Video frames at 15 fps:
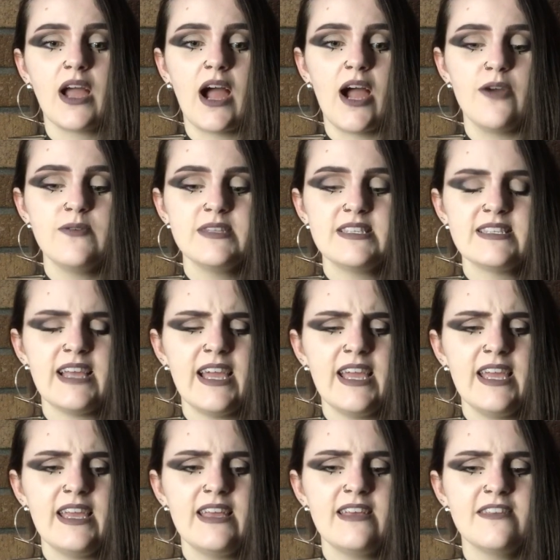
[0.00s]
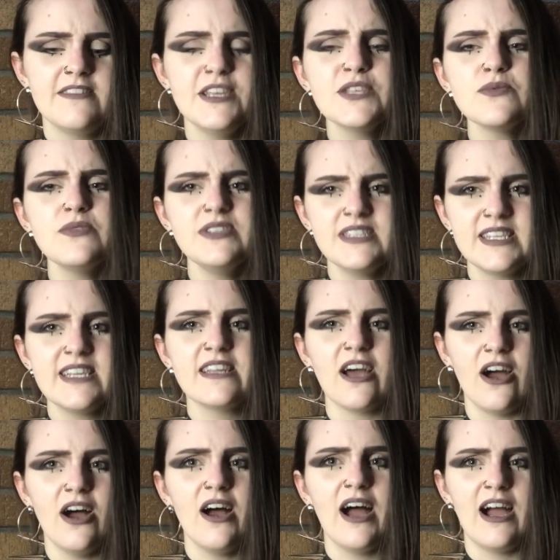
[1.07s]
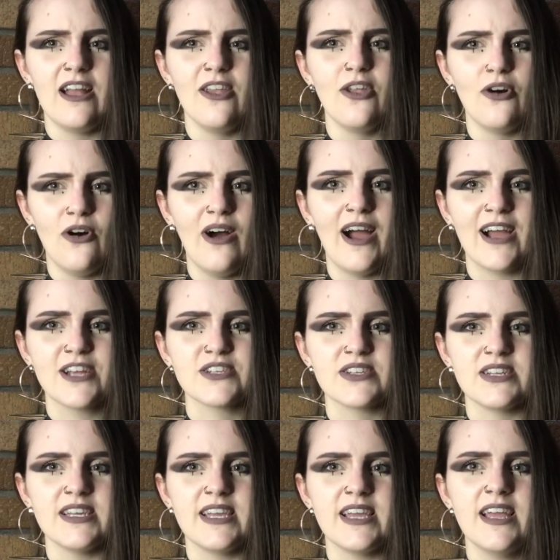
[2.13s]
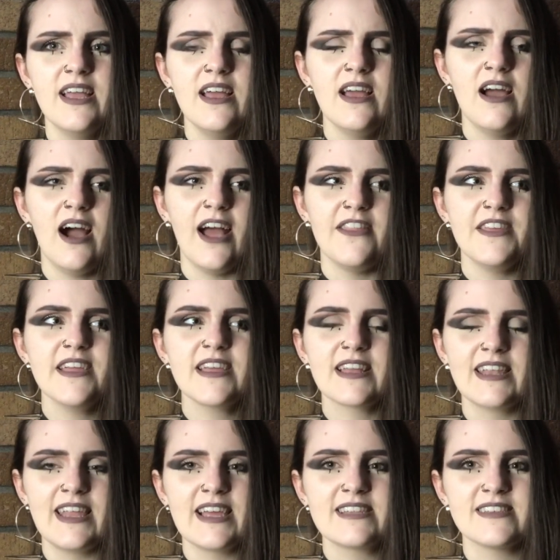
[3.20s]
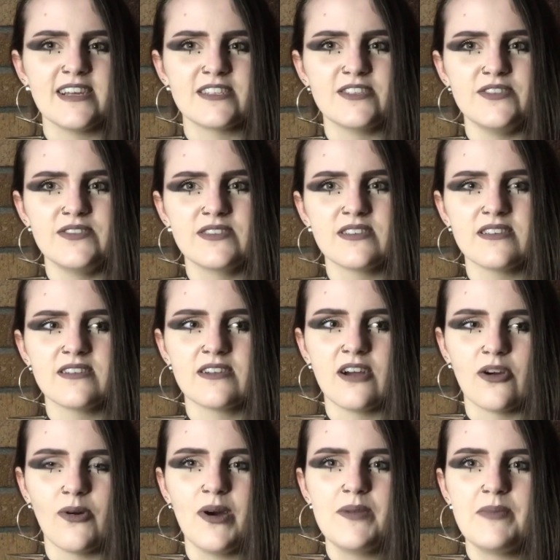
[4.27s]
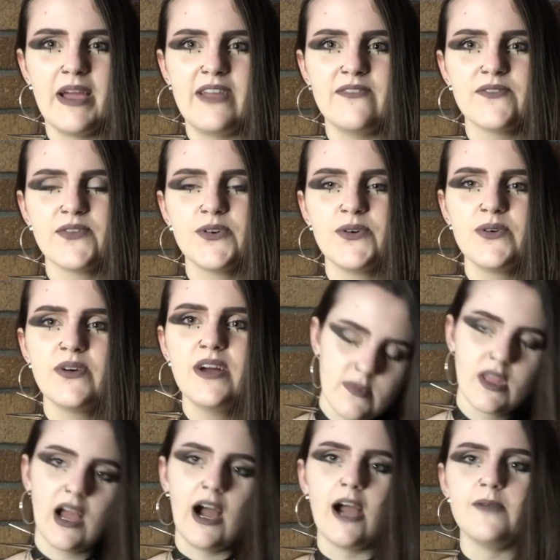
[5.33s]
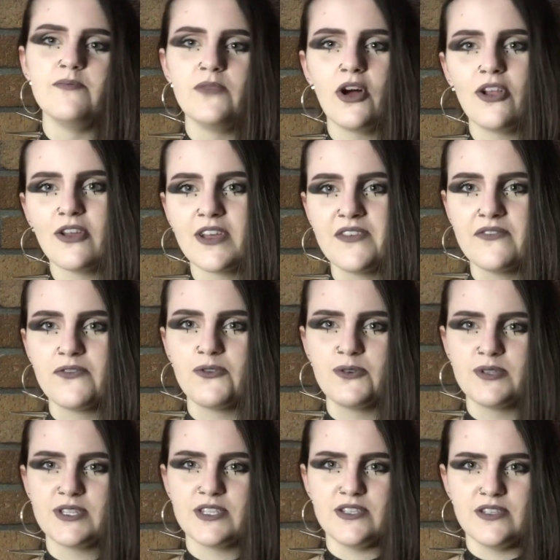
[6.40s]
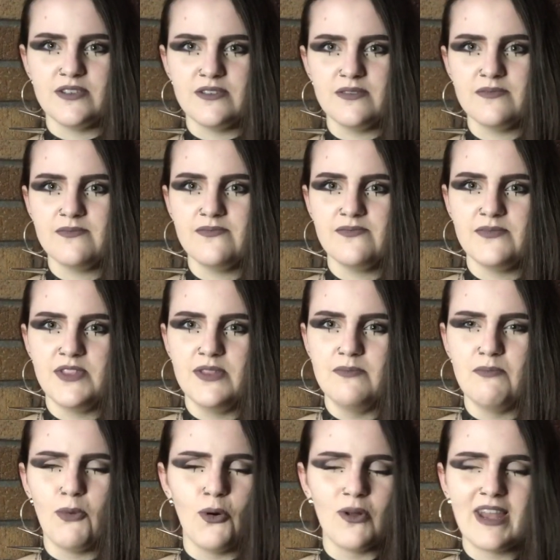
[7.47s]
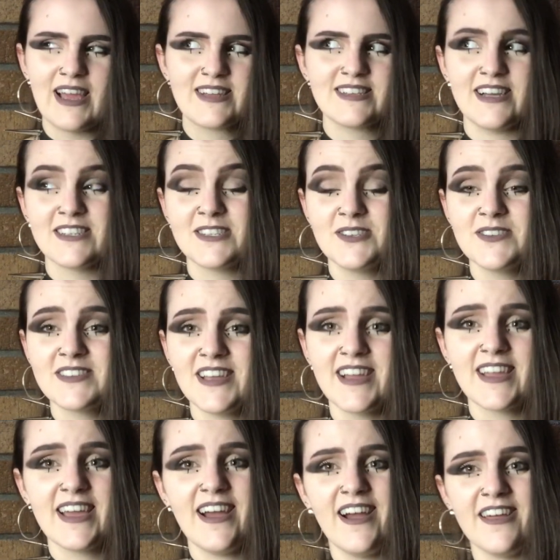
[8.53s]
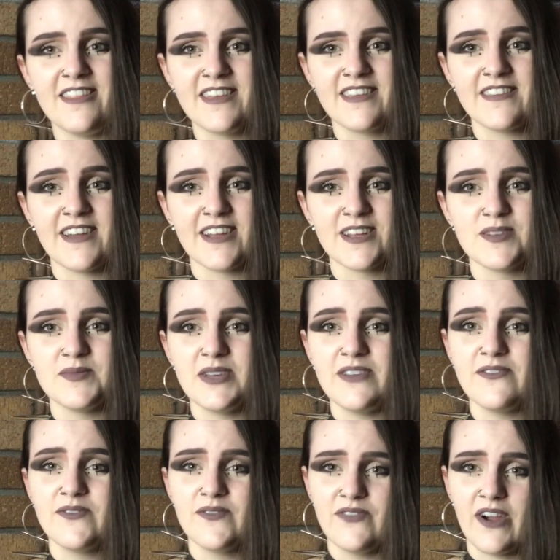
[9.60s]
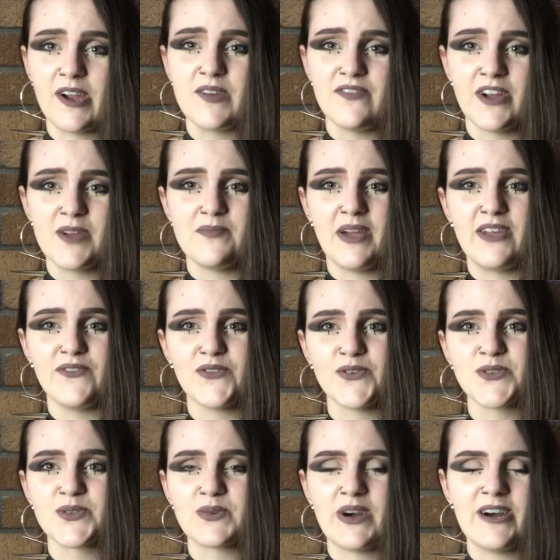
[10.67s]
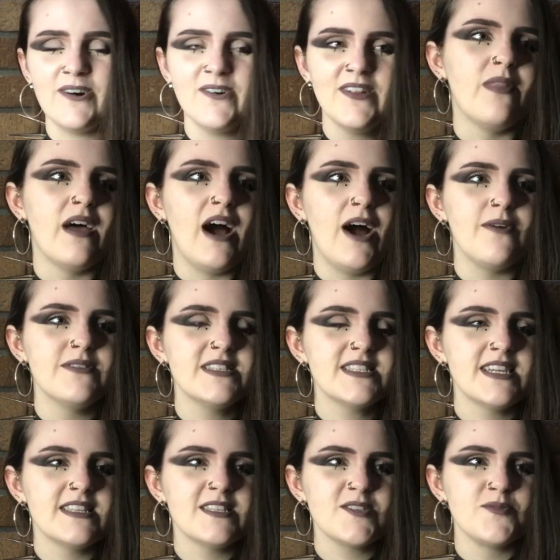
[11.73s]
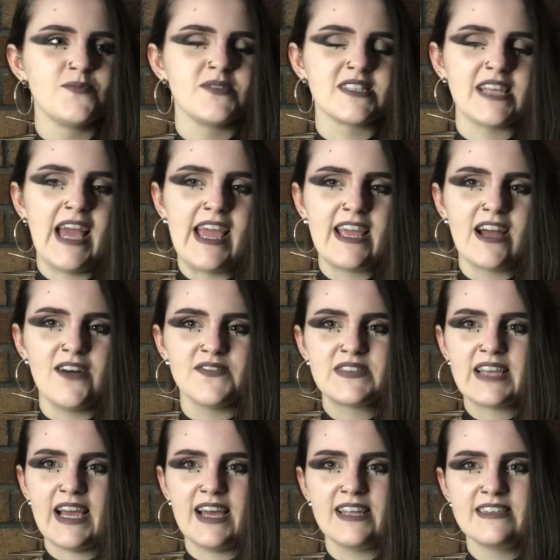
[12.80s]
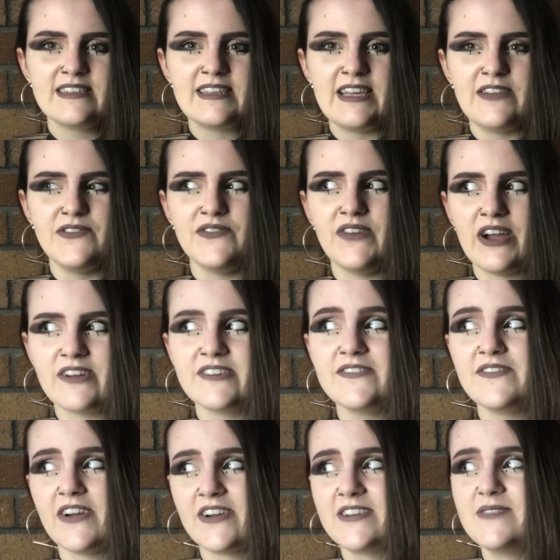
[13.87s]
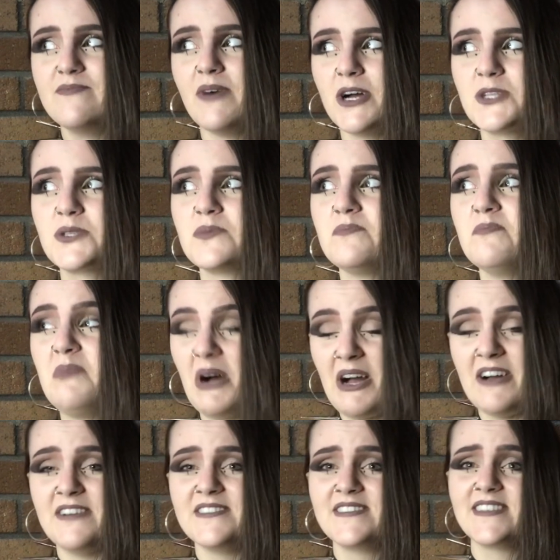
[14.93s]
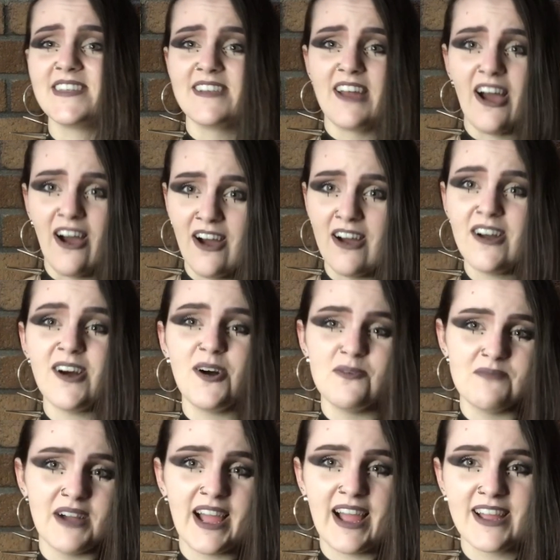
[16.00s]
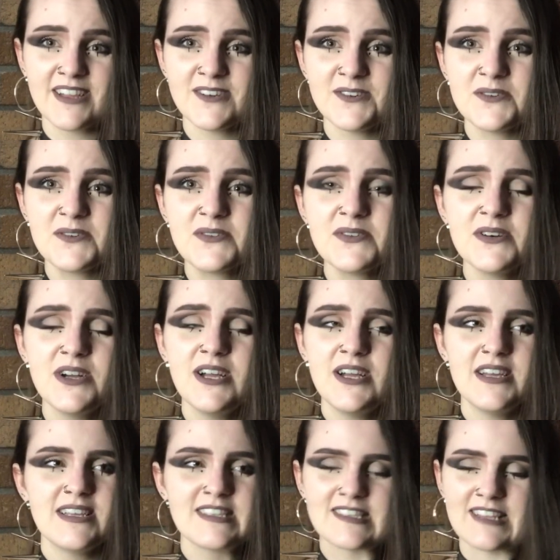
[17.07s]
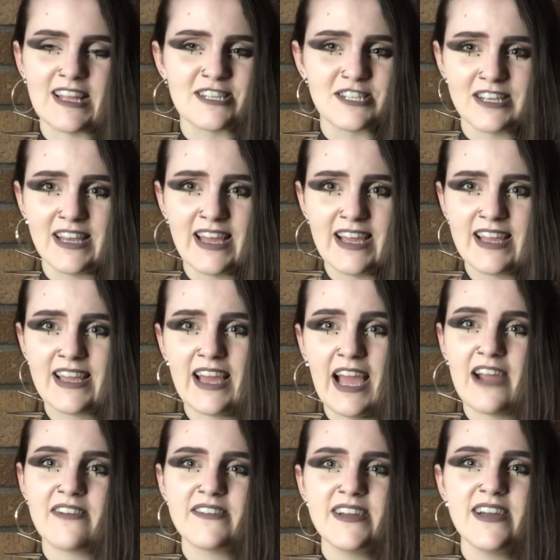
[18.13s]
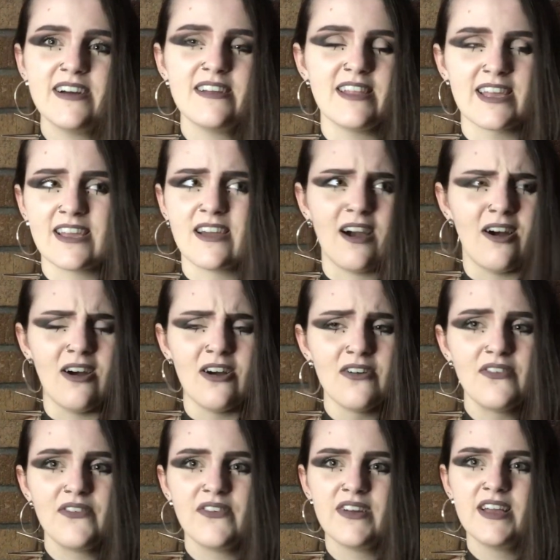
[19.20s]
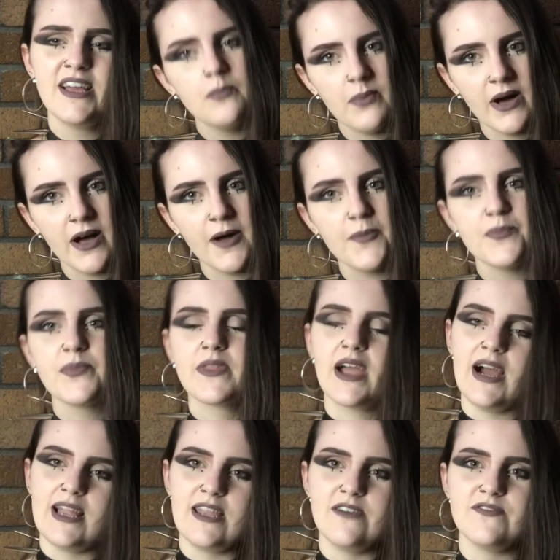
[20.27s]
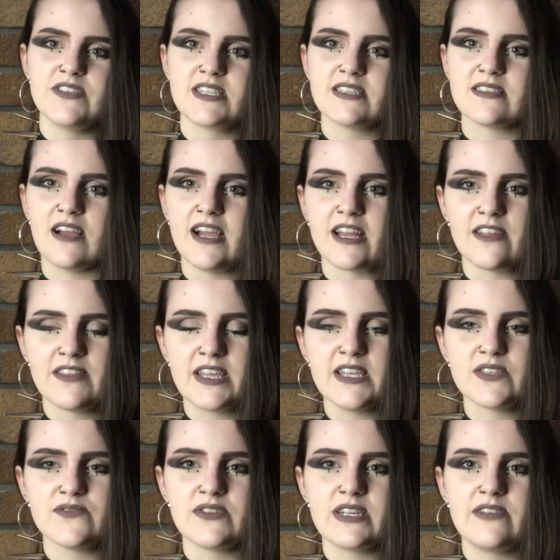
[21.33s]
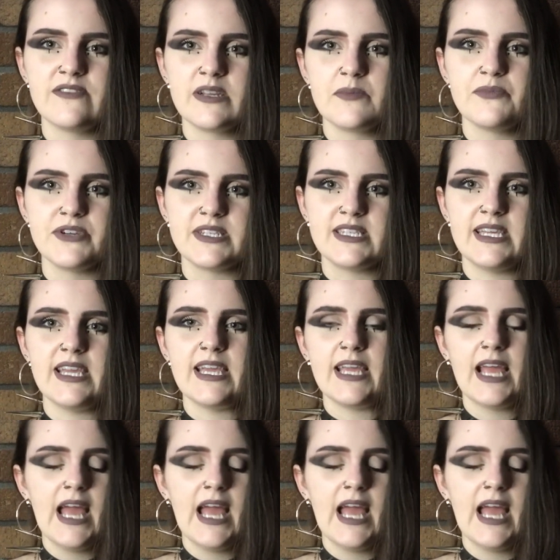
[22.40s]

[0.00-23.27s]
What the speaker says: I would say this one did hurt a lot actually. I think leg tattoos are quite painful. I'm not looking forward to more leg tattoos that I get. I think they're going to be very painful as well. I would say this one was an 8 out of 10. It very much burned and hurt on my ankle / leg area, like calf, but I love the design. I think it's really pretty,